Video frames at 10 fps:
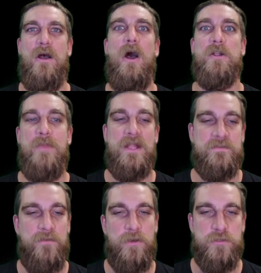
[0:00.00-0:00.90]
automatic
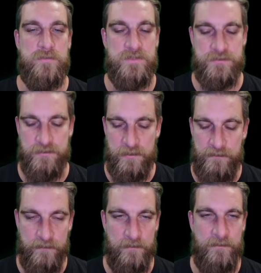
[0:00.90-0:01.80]
volume control
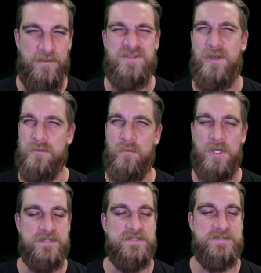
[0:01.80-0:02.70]
for those
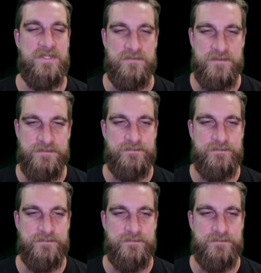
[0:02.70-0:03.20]
unwanted sounds.